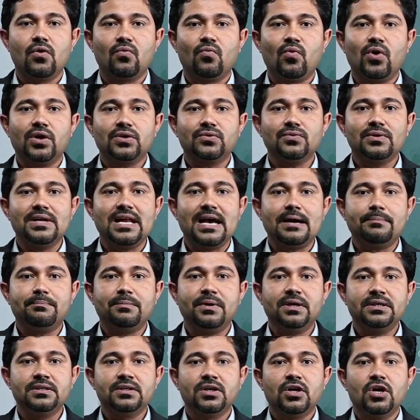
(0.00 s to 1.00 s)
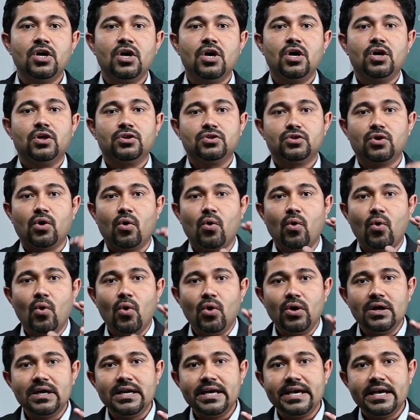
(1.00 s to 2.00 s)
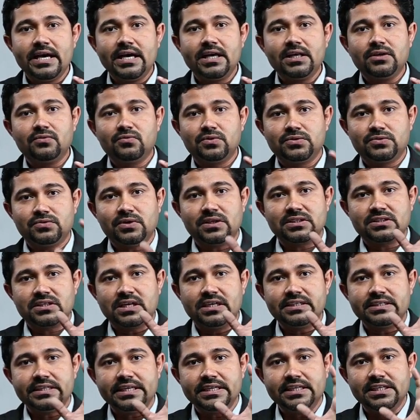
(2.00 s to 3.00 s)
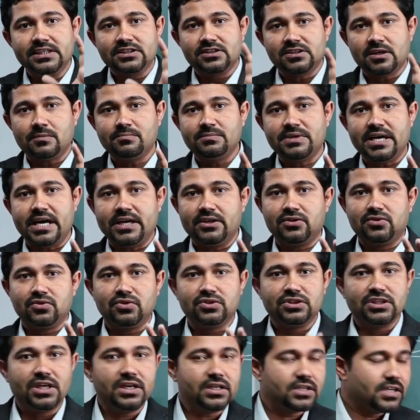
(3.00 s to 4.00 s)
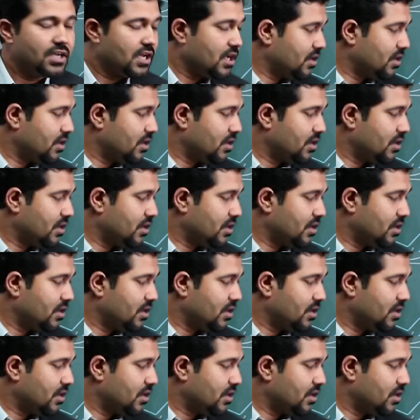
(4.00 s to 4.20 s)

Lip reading: What will happen? The old air which was containing some nitrogen,